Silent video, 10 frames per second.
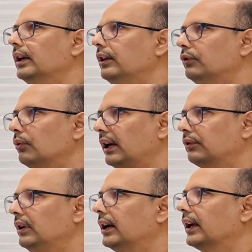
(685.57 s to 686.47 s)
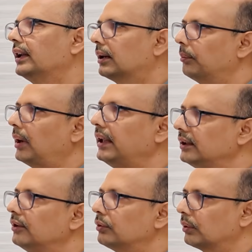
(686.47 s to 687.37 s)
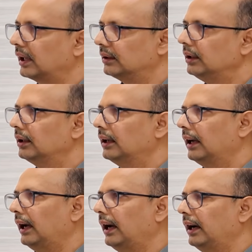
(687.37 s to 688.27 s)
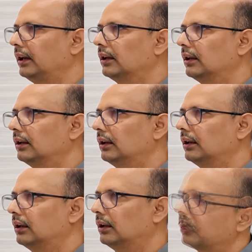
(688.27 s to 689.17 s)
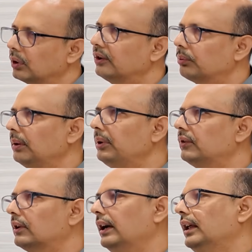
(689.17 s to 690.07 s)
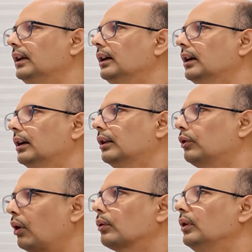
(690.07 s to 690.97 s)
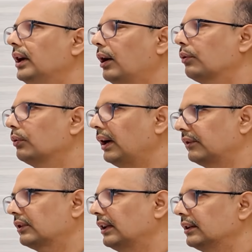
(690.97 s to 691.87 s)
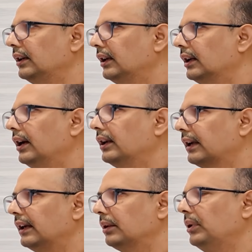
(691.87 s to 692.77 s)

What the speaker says: is to actually again combine these together, and students will be studying not only how to extract the data and get the